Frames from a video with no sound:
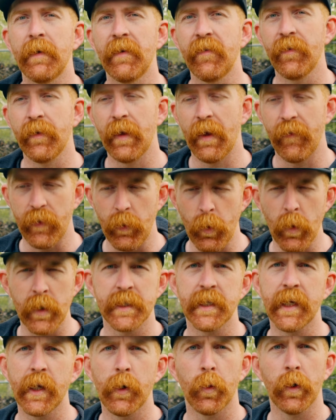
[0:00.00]
If he
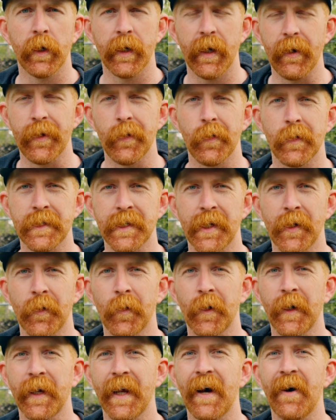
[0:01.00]
wants to get a workout, he wants to get a
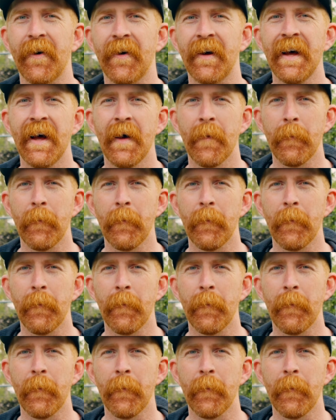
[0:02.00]
workout,